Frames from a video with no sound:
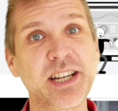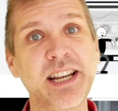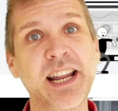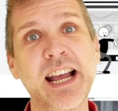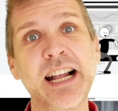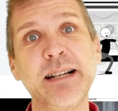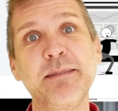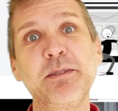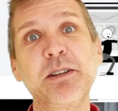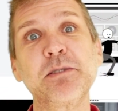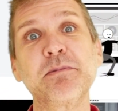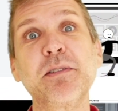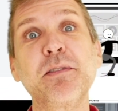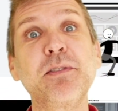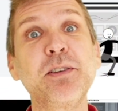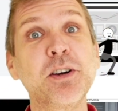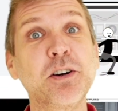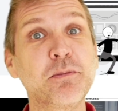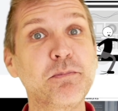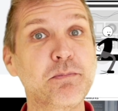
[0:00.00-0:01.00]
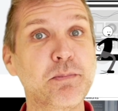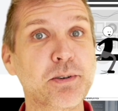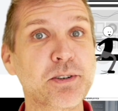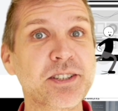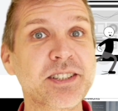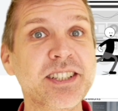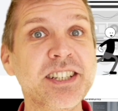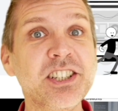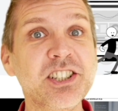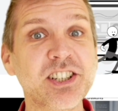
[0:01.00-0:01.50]
help you with your
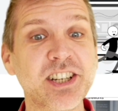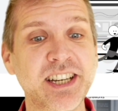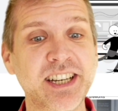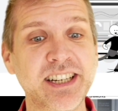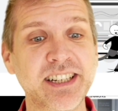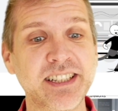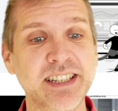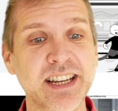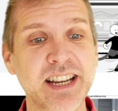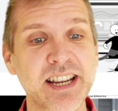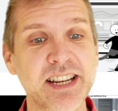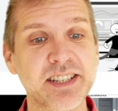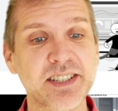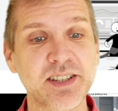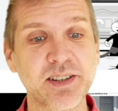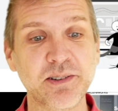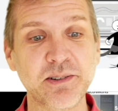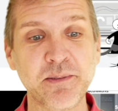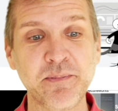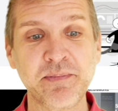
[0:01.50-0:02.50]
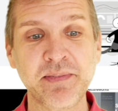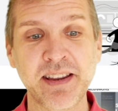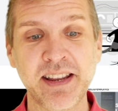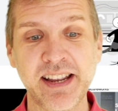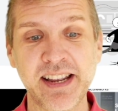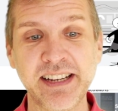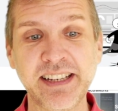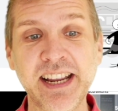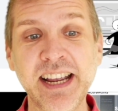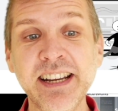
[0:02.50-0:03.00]
positioning. So
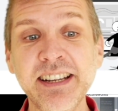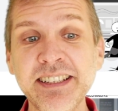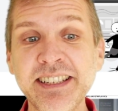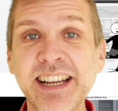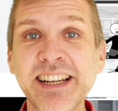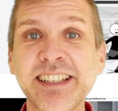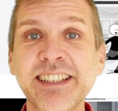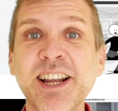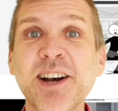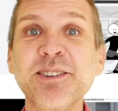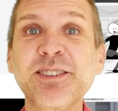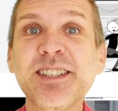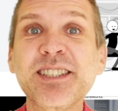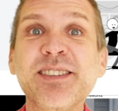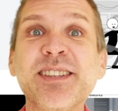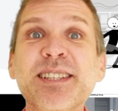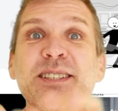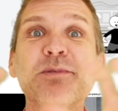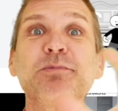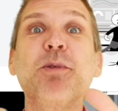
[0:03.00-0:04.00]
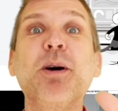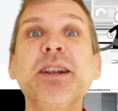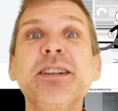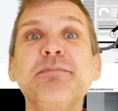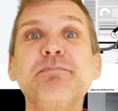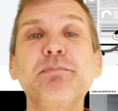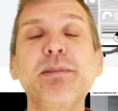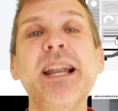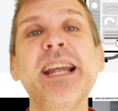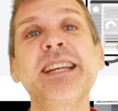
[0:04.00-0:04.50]
again, Get It Out is this one
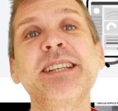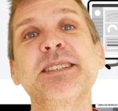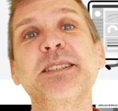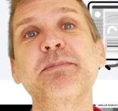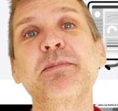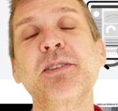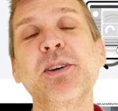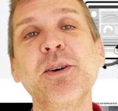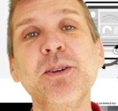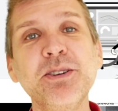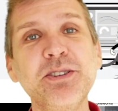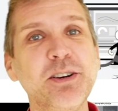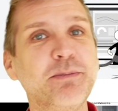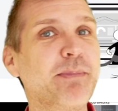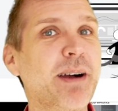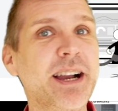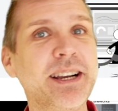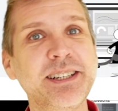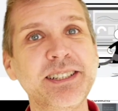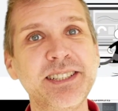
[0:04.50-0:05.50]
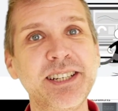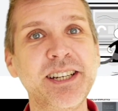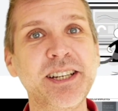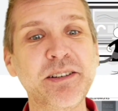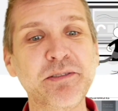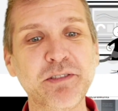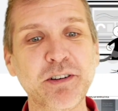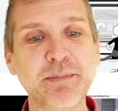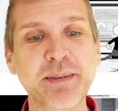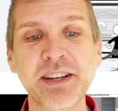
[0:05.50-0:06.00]
place where all your marketing
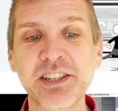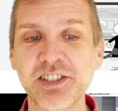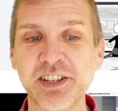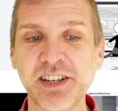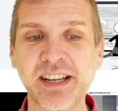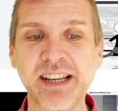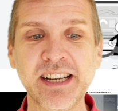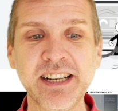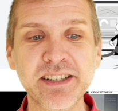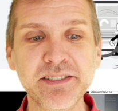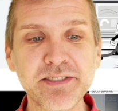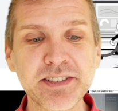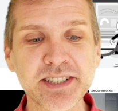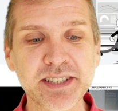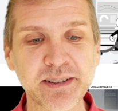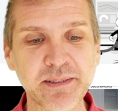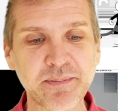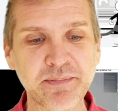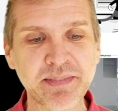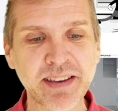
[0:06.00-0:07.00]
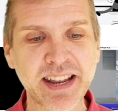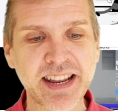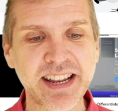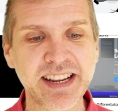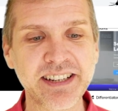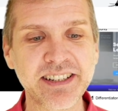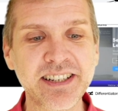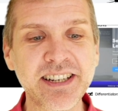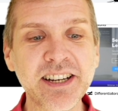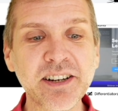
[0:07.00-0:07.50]
information lives.
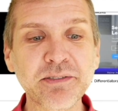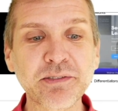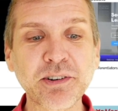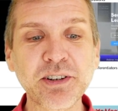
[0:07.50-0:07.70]
And here, for